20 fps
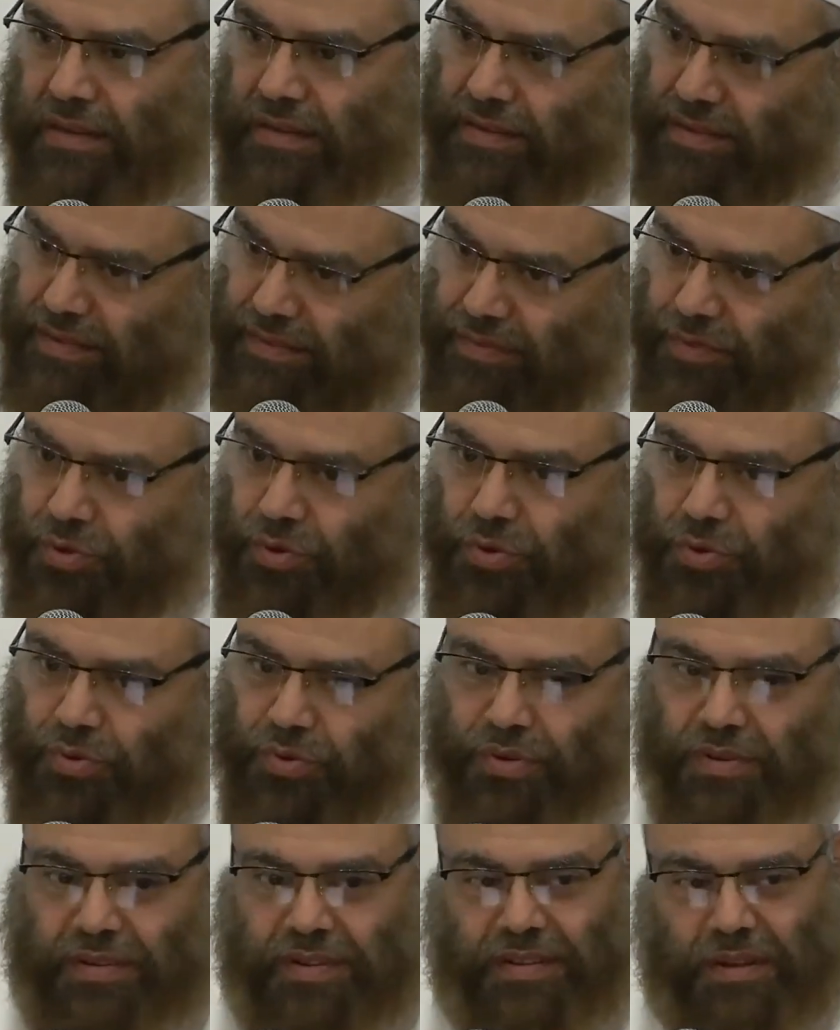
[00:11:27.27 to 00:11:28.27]
If
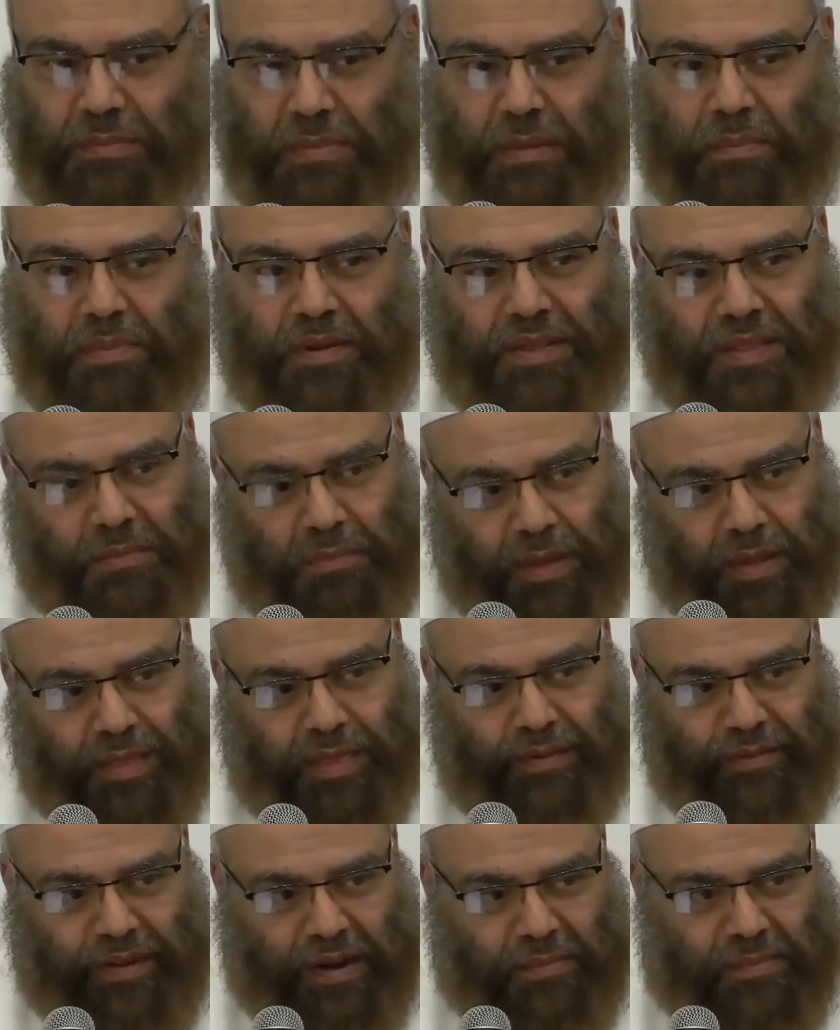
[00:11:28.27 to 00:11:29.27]
you remember the
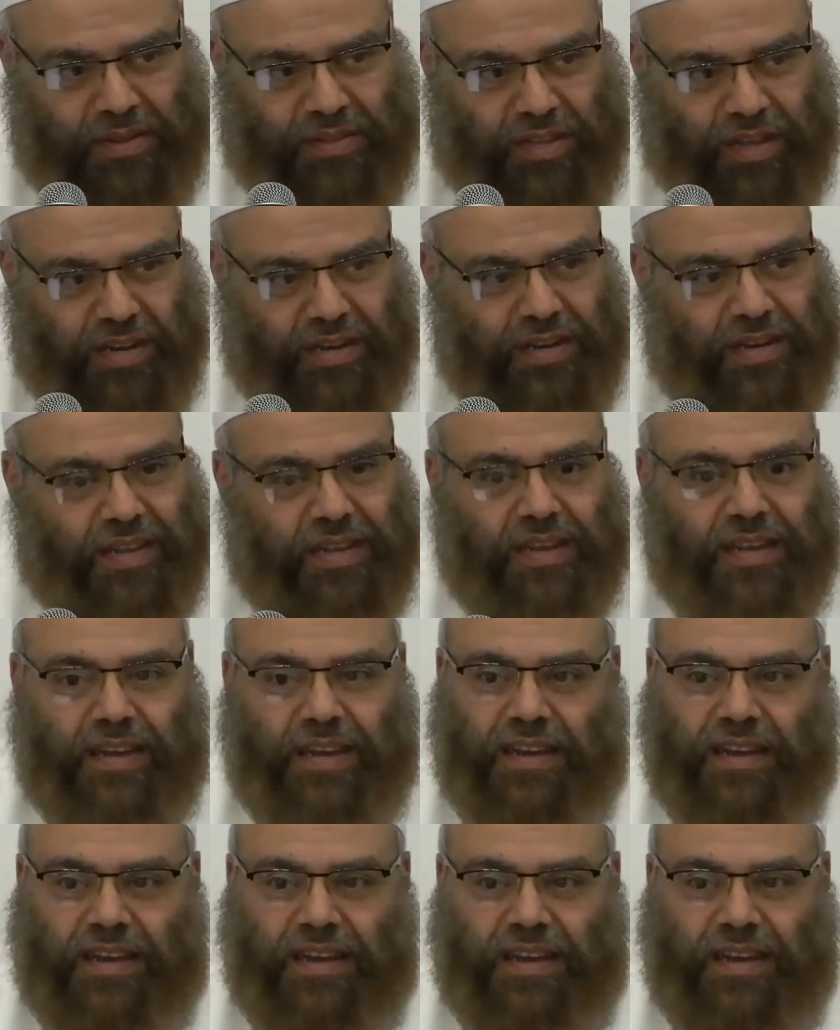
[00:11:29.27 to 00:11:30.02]
month of Ramadan,